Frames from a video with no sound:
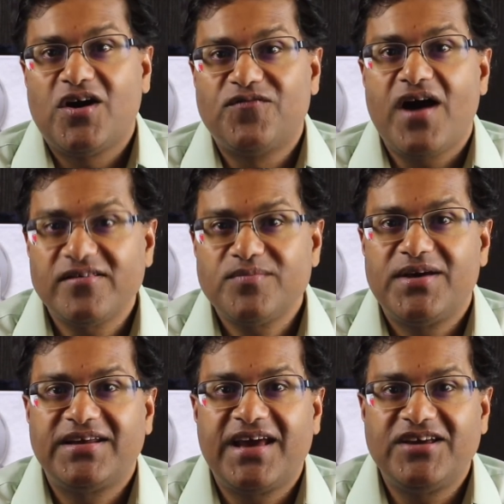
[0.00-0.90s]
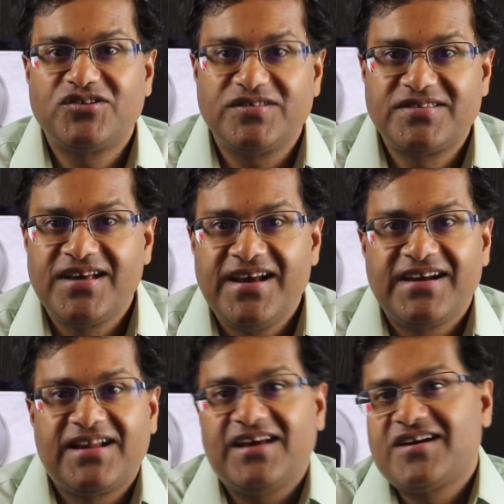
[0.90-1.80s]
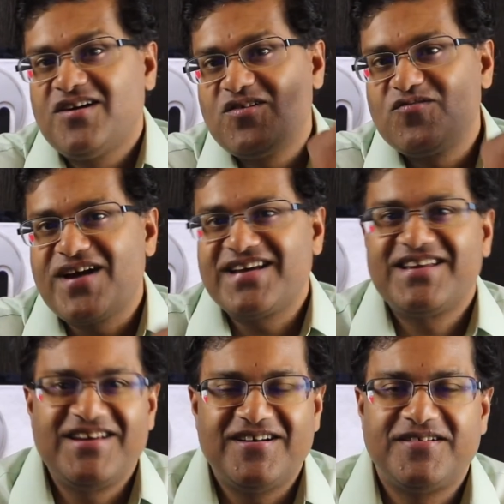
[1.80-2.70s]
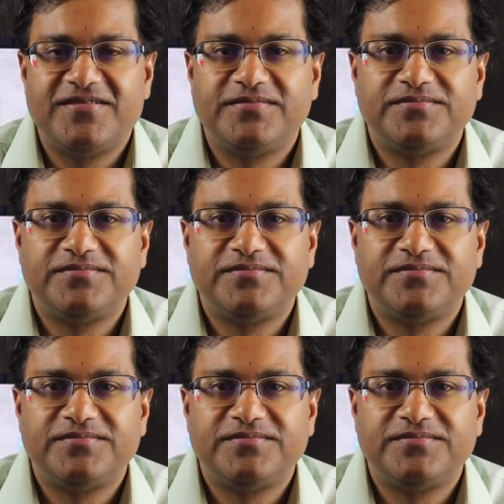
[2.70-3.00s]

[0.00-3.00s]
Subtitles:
of other medications, click right here.